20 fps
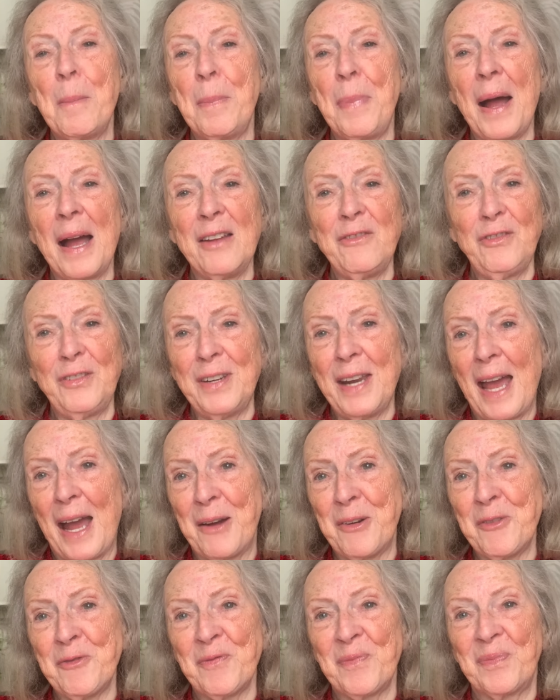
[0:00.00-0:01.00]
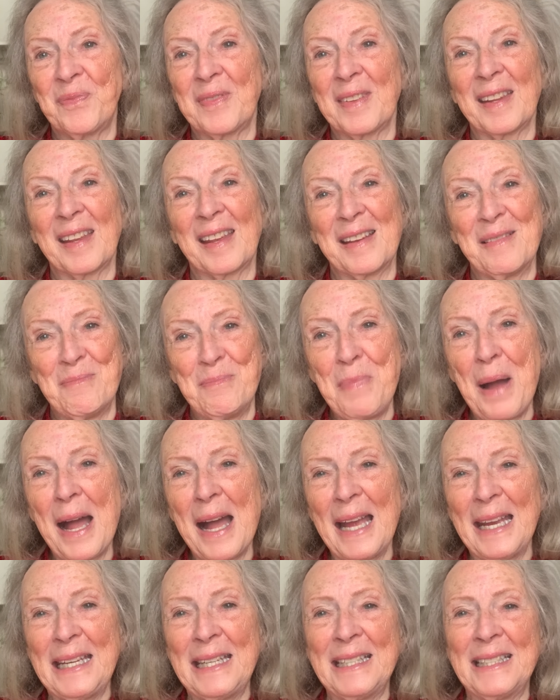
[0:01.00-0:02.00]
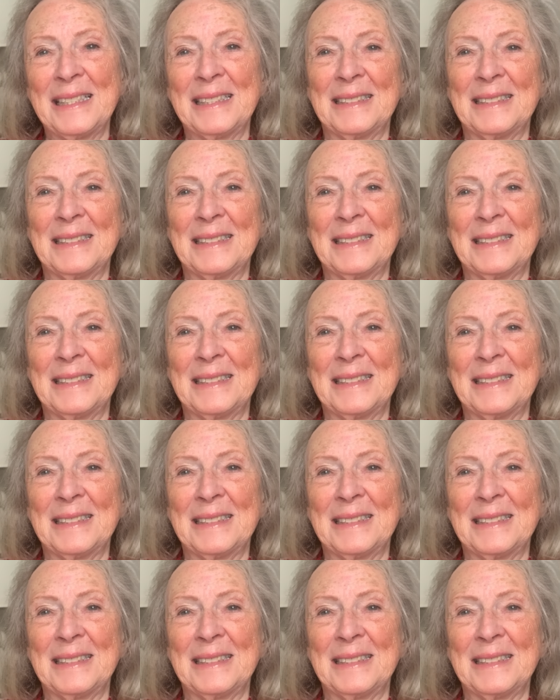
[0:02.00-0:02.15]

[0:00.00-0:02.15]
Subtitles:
Bye for now. Bye.